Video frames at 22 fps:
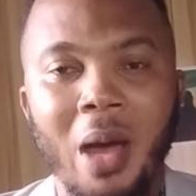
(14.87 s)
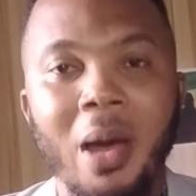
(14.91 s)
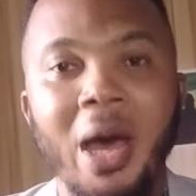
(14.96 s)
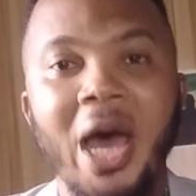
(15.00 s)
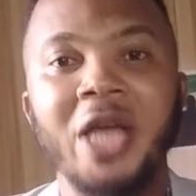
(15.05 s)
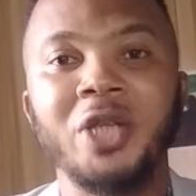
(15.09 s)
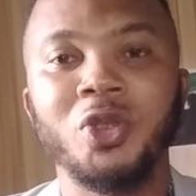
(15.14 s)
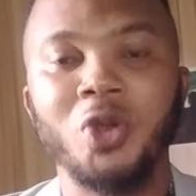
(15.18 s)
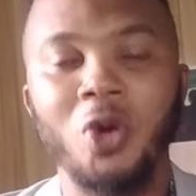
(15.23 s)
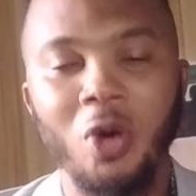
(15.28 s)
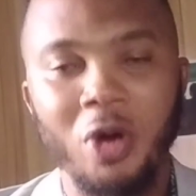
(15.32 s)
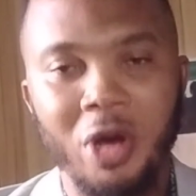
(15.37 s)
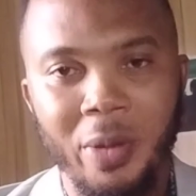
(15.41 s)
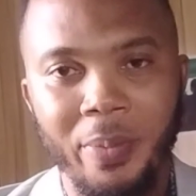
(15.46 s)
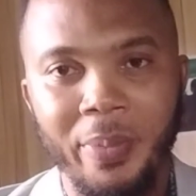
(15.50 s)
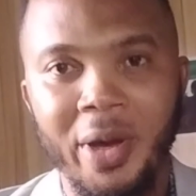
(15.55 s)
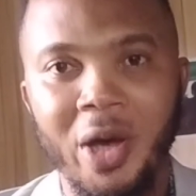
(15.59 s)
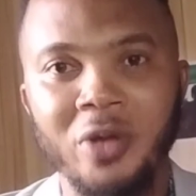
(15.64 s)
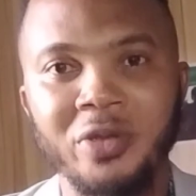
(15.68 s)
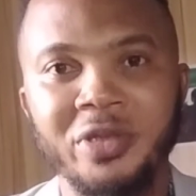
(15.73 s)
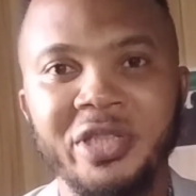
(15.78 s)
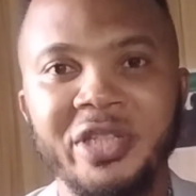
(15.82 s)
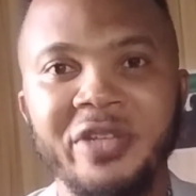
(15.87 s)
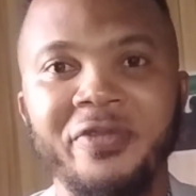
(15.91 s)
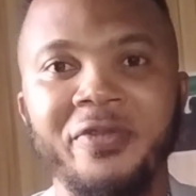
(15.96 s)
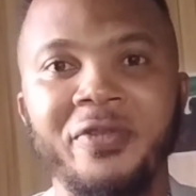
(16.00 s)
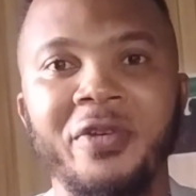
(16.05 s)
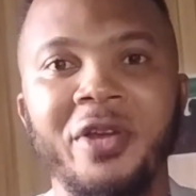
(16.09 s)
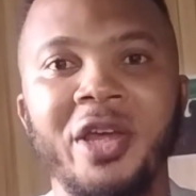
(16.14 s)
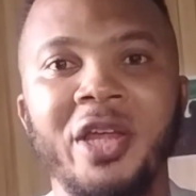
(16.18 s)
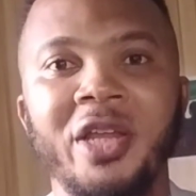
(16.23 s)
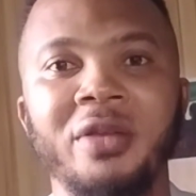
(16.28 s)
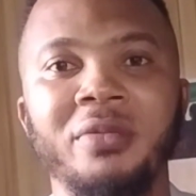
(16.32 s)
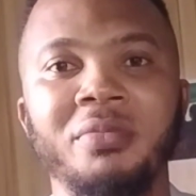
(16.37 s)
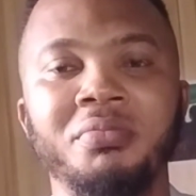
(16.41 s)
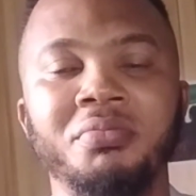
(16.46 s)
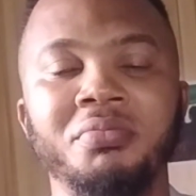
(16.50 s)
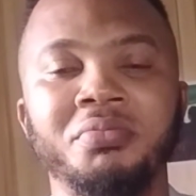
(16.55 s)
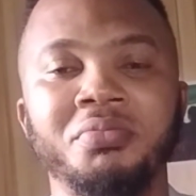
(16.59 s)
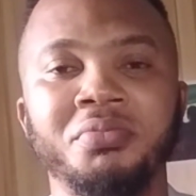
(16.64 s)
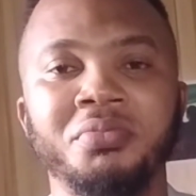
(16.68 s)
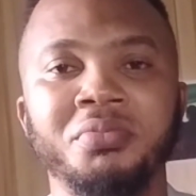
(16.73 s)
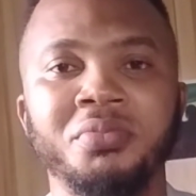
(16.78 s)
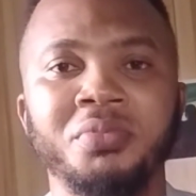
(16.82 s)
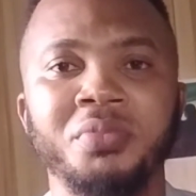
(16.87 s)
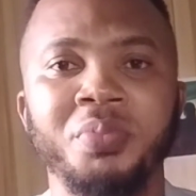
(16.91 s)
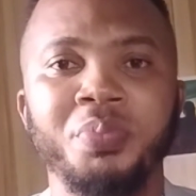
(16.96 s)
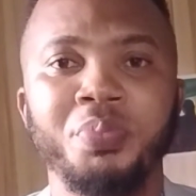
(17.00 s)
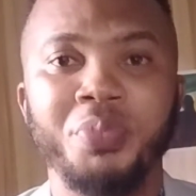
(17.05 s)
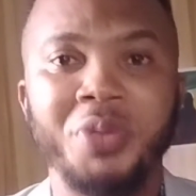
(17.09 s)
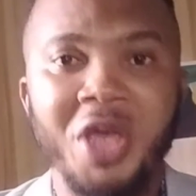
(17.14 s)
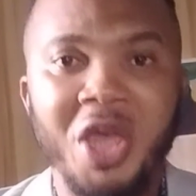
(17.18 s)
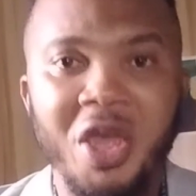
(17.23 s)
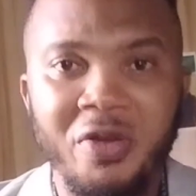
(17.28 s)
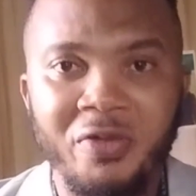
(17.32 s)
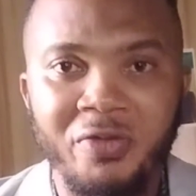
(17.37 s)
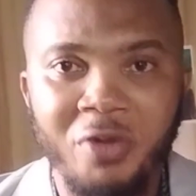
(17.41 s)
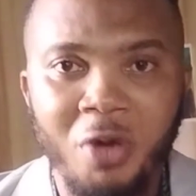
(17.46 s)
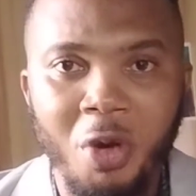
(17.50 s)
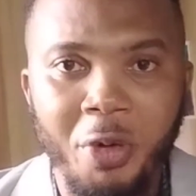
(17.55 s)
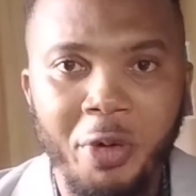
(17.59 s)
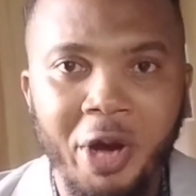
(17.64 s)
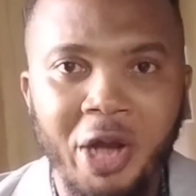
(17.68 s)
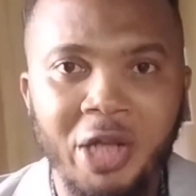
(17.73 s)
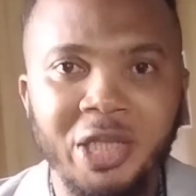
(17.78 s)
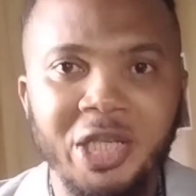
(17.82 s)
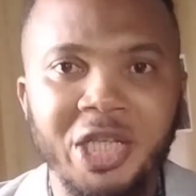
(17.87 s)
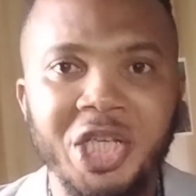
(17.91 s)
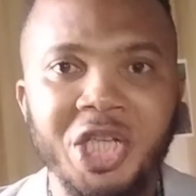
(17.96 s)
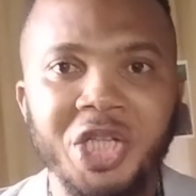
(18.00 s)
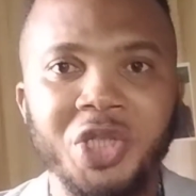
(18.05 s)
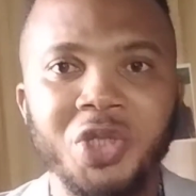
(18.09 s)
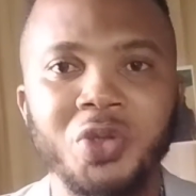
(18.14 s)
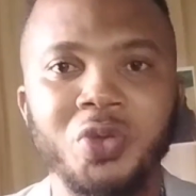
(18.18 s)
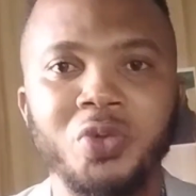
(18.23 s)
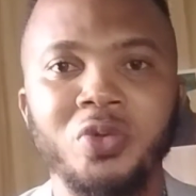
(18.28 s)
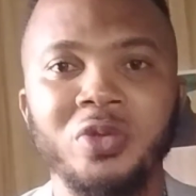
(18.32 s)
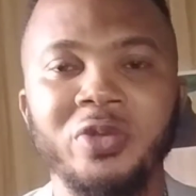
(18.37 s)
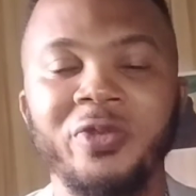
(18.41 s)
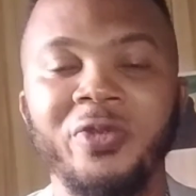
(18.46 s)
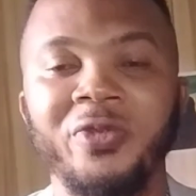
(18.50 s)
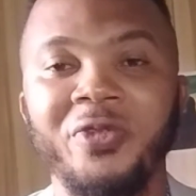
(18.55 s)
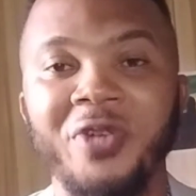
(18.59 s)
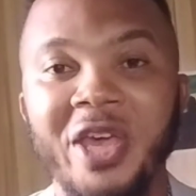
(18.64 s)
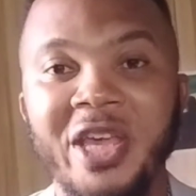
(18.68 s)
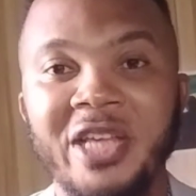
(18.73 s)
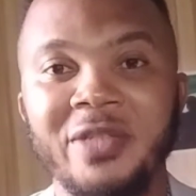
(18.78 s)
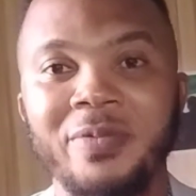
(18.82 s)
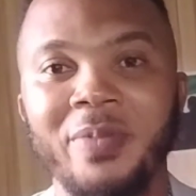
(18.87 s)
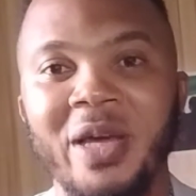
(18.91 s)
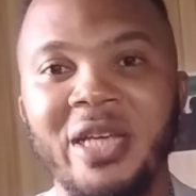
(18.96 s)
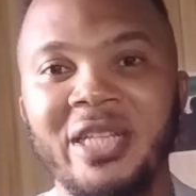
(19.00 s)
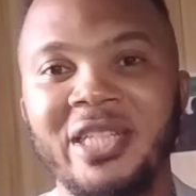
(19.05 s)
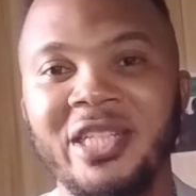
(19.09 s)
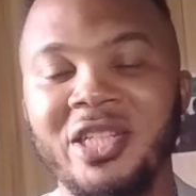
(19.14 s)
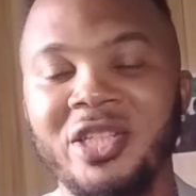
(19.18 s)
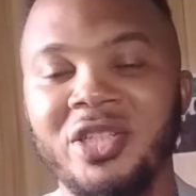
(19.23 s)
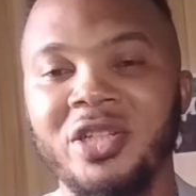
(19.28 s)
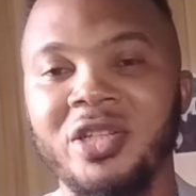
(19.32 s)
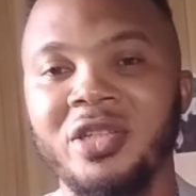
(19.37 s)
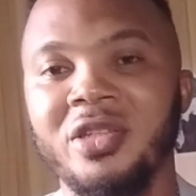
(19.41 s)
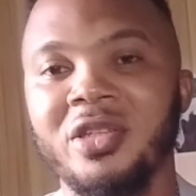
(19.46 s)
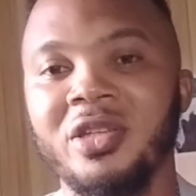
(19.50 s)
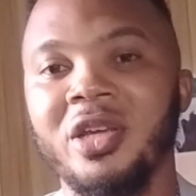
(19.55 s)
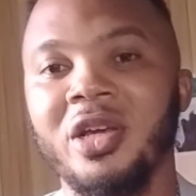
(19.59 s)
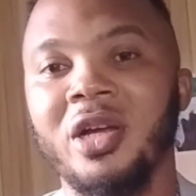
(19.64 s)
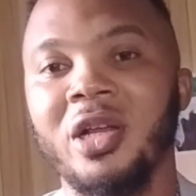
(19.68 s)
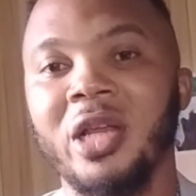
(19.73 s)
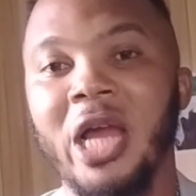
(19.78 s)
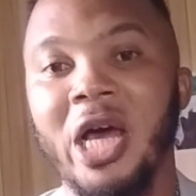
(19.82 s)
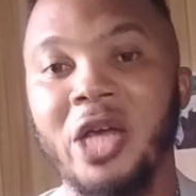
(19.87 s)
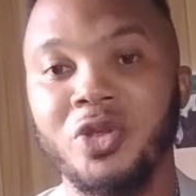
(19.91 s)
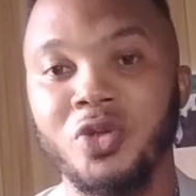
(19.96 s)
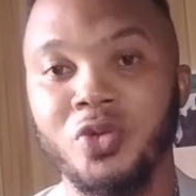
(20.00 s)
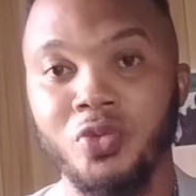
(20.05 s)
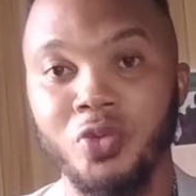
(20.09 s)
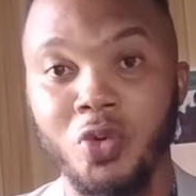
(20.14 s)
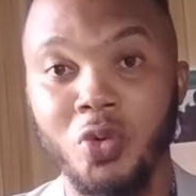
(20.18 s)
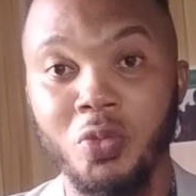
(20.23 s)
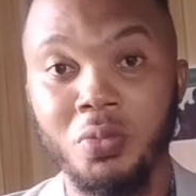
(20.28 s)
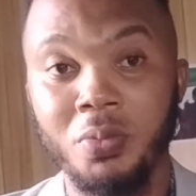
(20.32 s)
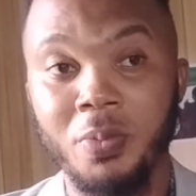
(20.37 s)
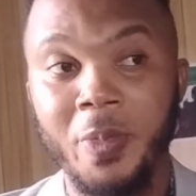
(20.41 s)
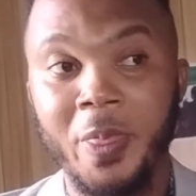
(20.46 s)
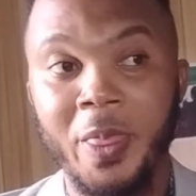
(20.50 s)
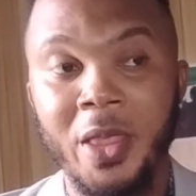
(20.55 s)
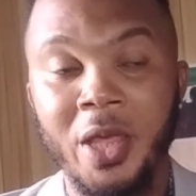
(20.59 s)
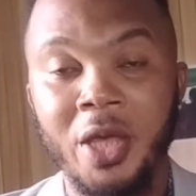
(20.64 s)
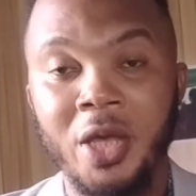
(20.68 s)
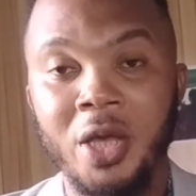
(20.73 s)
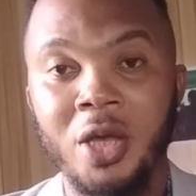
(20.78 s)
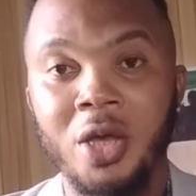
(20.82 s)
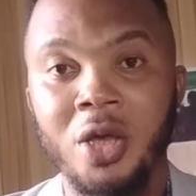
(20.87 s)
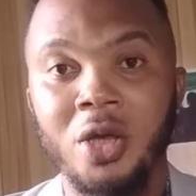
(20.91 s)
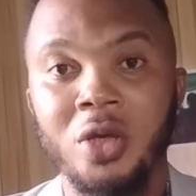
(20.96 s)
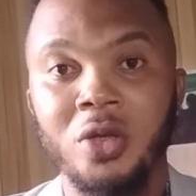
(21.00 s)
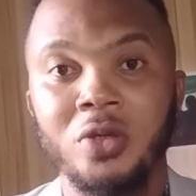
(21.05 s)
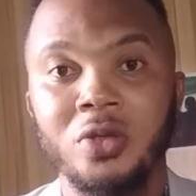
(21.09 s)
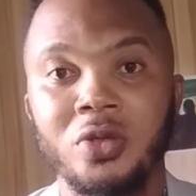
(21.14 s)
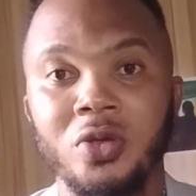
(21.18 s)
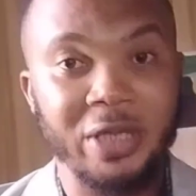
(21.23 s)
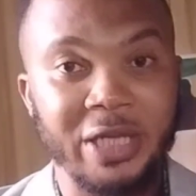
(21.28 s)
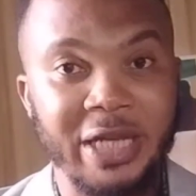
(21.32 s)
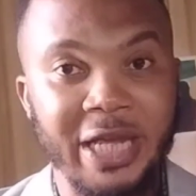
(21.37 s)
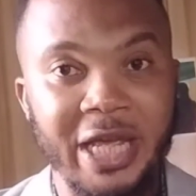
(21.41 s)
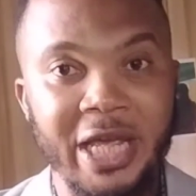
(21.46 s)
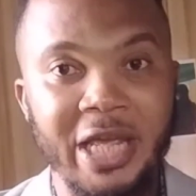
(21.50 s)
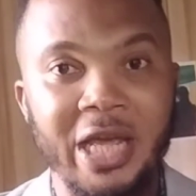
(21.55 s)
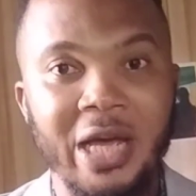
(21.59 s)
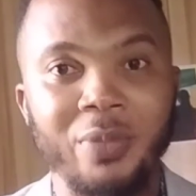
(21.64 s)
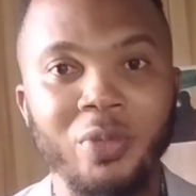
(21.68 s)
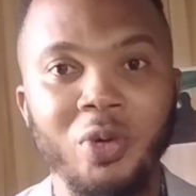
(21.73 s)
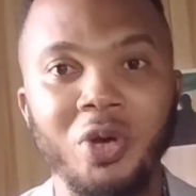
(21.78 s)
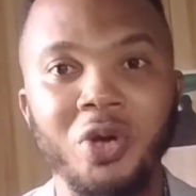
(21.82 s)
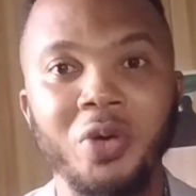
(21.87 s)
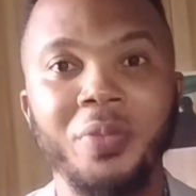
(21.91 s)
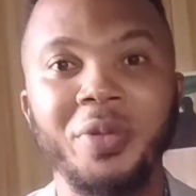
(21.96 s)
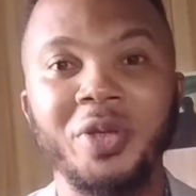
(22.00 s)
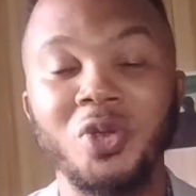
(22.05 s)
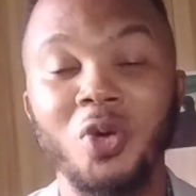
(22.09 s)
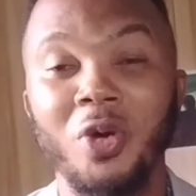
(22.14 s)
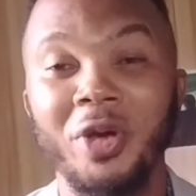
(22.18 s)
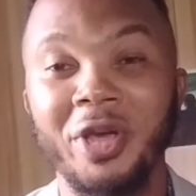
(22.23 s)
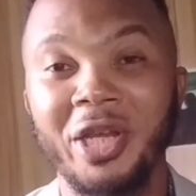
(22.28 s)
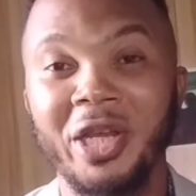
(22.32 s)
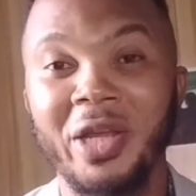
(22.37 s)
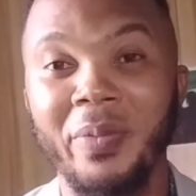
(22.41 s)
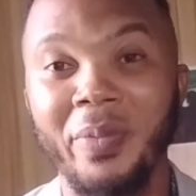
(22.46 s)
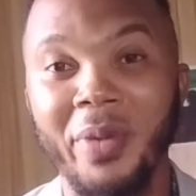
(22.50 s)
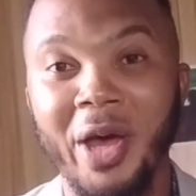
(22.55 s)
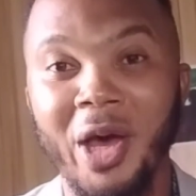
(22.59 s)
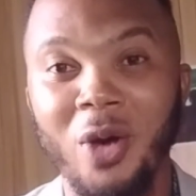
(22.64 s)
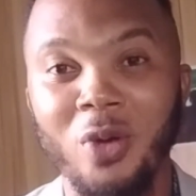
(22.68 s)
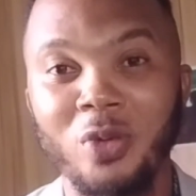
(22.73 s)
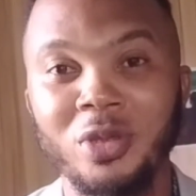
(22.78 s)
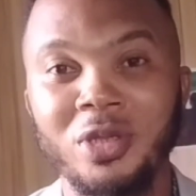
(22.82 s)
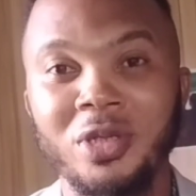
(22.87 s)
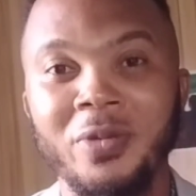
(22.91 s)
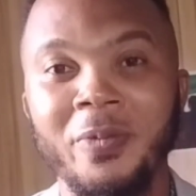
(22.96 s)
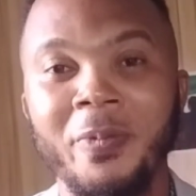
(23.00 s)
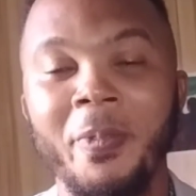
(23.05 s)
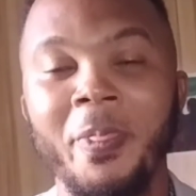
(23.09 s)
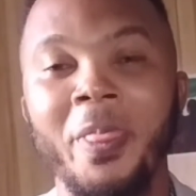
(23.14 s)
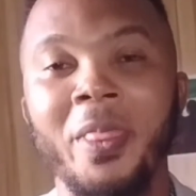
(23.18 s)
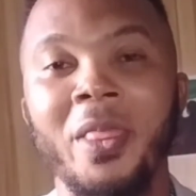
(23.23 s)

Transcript: I talk about different behavioral issues faced by teachers in the classroom. Today I'm going to be talking about